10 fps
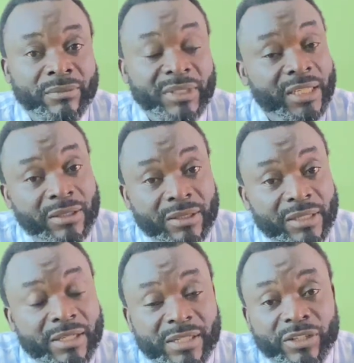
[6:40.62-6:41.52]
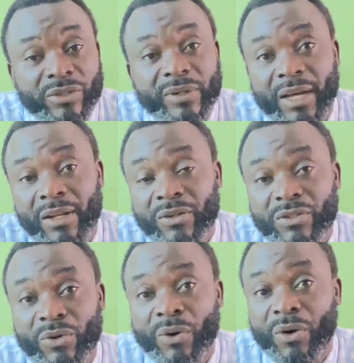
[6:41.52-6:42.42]
this injury can
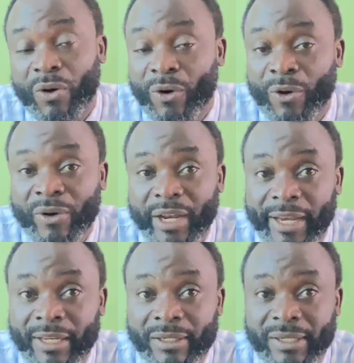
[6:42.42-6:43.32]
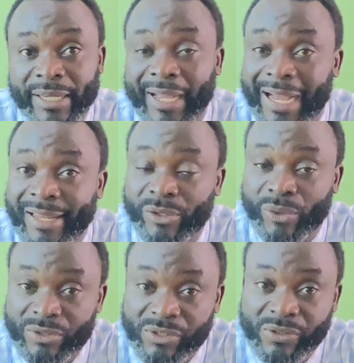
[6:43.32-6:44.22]
also occur in the
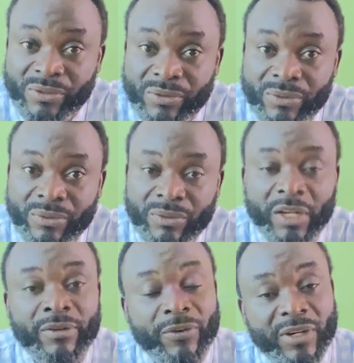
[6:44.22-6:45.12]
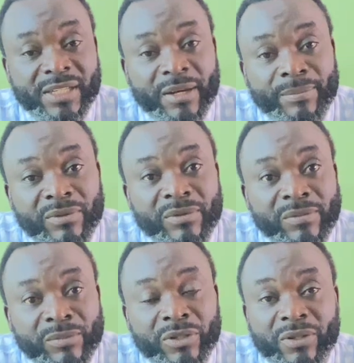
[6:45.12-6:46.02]
adults. For example,
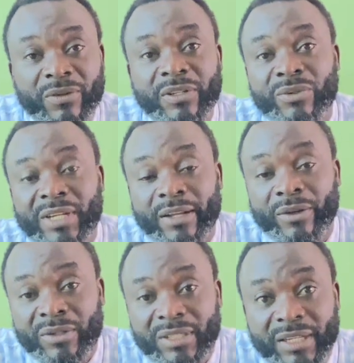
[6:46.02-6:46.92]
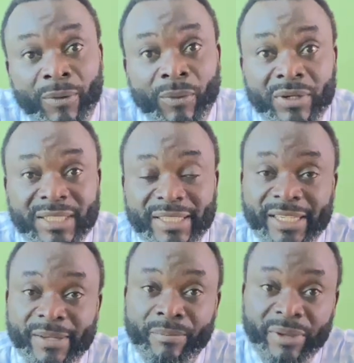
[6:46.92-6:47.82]
most of those adults that works in
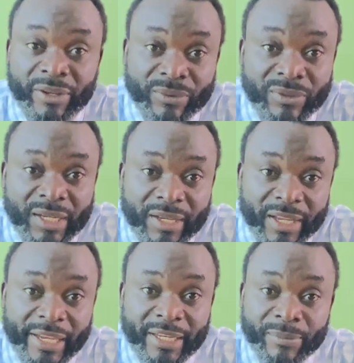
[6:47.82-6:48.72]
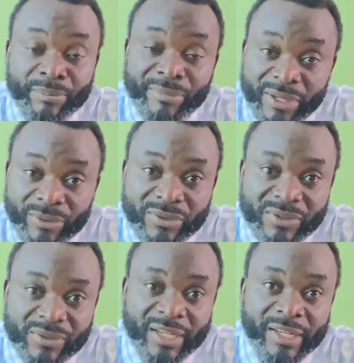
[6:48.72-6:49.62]
the mills,
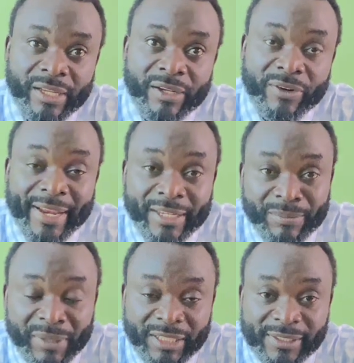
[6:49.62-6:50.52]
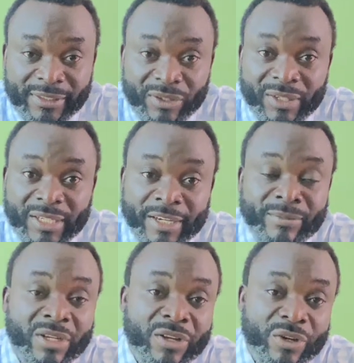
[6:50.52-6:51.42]
the grinding machines
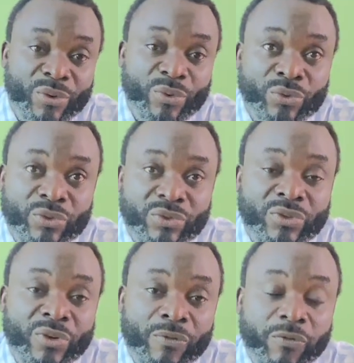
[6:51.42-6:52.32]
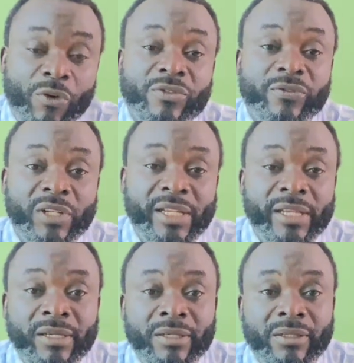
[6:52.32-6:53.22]
sometimes could
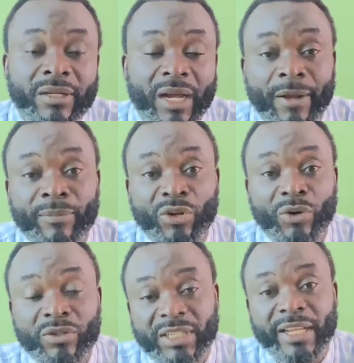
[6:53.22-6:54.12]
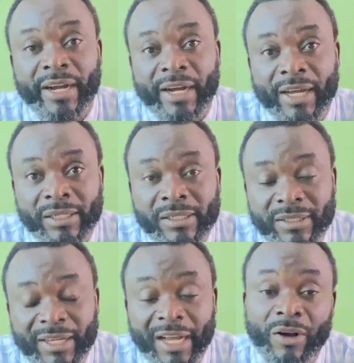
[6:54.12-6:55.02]
forcefully abduct their hands
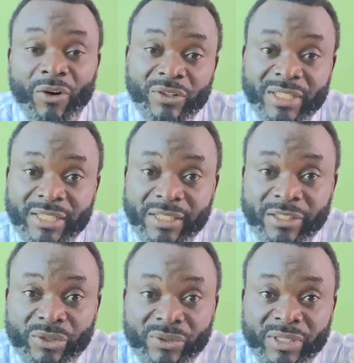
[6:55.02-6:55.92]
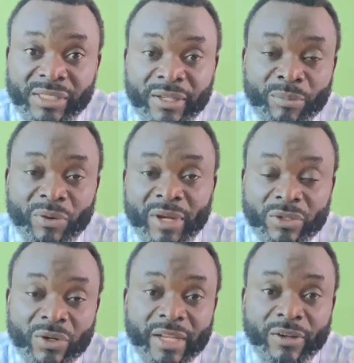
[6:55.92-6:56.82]
and cause this injury. But we're
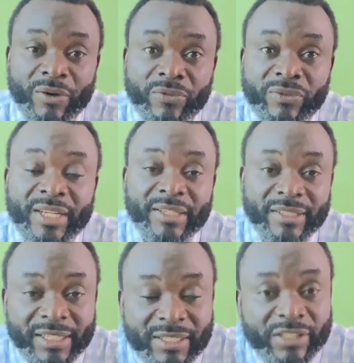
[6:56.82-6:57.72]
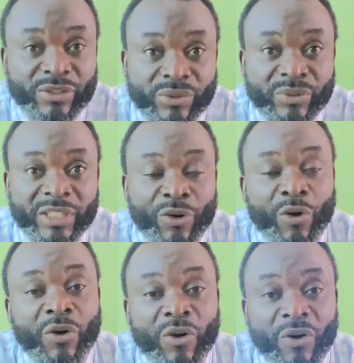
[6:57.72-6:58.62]
talking of this injury
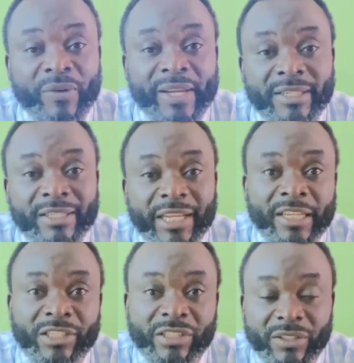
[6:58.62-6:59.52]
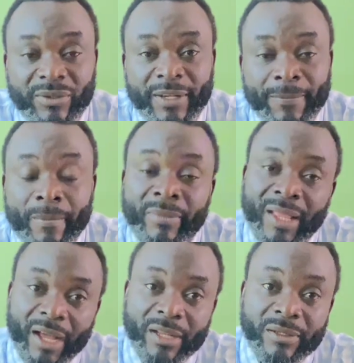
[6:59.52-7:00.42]
occurring in children.
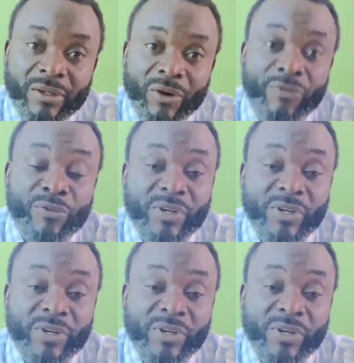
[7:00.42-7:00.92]
And of